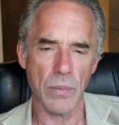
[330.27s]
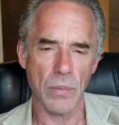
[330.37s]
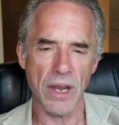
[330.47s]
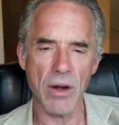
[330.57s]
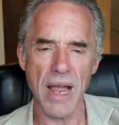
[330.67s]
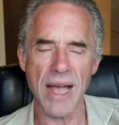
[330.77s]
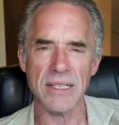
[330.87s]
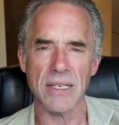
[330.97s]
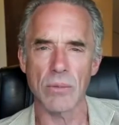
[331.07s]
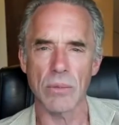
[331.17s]
They're
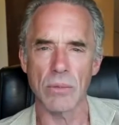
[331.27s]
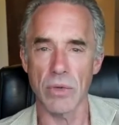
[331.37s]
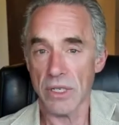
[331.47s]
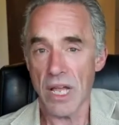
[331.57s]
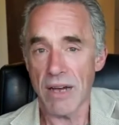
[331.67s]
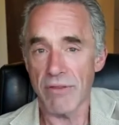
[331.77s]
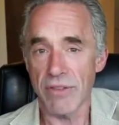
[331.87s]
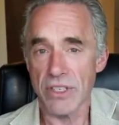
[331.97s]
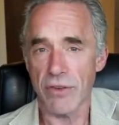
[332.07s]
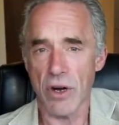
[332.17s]
acting with love
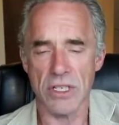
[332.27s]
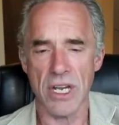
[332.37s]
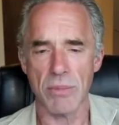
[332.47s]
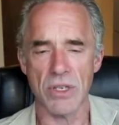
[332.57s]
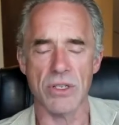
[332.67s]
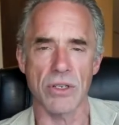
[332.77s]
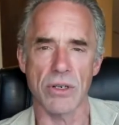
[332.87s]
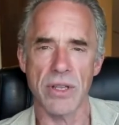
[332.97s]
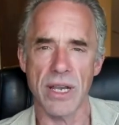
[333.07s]
as far as I'm concerned.